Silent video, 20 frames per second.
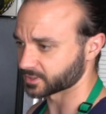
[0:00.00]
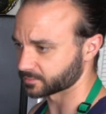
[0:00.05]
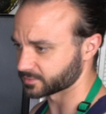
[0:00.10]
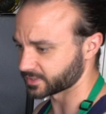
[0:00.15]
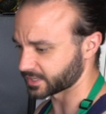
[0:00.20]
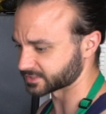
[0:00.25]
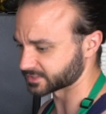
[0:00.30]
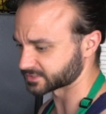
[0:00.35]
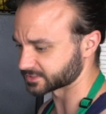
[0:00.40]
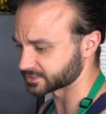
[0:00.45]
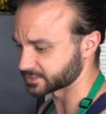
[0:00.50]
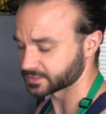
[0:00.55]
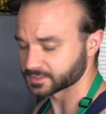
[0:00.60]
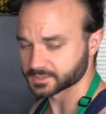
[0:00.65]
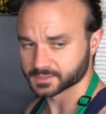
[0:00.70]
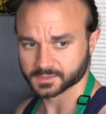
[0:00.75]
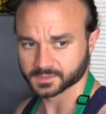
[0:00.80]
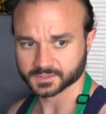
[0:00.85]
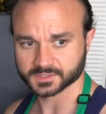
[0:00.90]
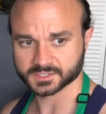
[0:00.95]
nice and
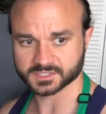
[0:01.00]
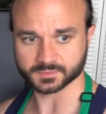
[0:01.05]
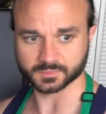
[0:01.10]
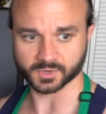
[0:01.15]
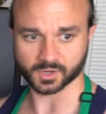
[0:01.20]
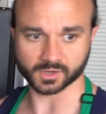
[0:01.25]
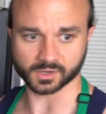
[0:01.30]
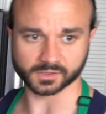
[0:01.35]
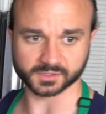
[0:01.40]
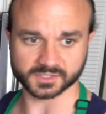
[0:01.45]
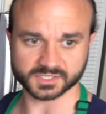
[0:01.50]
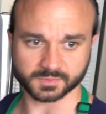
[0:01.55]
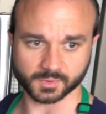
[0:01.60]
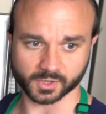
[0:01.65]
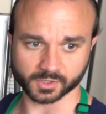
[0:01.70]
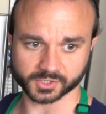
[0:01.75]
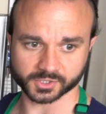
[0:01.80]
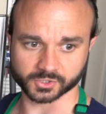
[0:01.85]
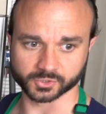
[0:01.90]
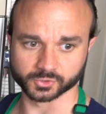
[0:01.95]

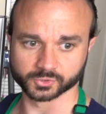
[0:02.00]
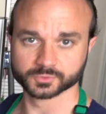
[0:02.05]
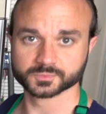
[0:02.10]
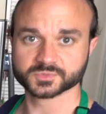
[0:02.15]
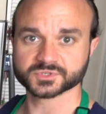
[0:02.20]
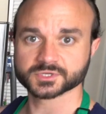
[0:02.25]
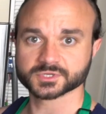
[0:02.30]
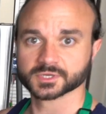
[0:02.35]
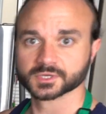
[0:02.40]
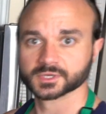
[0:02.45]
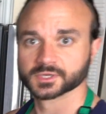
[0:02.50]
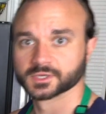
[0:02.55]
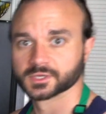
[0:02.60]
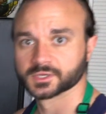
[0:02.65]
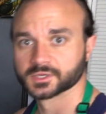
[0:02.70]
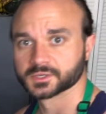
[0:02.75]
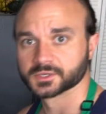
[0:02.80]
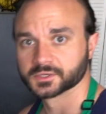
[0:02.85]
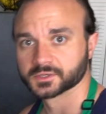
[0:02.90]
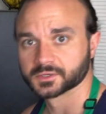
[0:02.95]
small cubes.
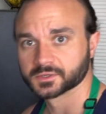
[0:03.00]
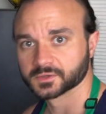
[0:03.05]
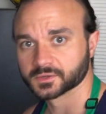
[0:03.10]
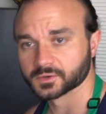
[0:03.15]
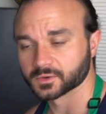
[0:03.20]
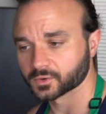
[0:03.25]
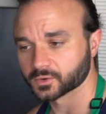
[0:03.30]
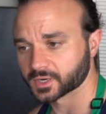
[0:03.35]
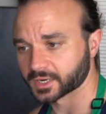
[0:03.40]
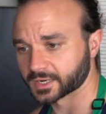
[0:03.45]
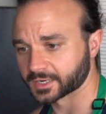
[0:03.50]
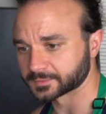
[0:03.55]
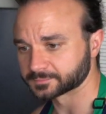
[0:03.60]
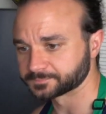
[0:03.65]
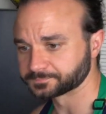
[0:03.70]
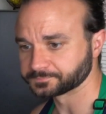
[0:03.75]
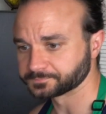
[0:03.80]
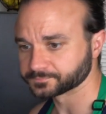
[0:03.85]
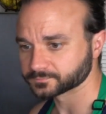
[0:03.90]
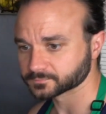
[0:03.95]

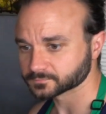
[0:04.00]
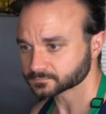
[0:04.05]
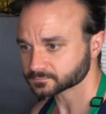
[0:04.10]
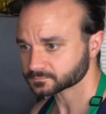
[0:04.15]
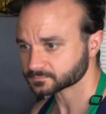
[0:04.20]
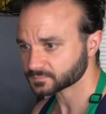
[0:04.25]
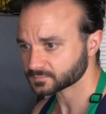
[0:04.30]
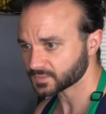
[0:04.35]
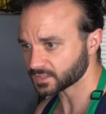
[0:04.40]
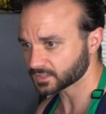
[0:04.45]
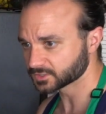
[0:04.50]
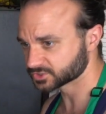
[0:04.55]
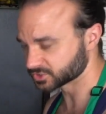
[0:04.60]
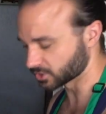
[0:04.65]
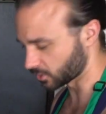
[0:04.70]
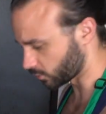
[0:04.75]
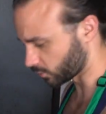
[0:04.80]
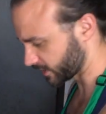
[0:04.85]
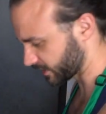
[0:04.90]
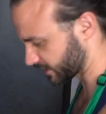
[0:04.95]
Okay,
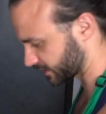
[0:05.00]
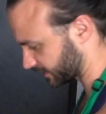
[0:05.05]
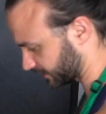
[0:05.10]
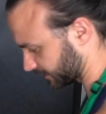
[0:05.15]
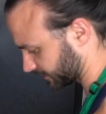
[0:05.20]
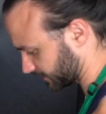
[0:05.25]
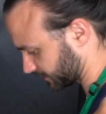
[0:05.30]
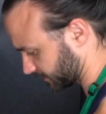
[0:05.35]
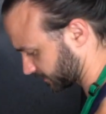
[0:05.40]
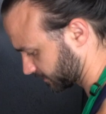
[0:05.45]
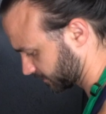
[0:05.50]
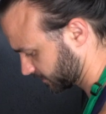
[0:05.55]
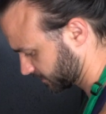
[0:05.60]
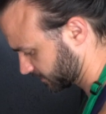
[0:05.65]
so we can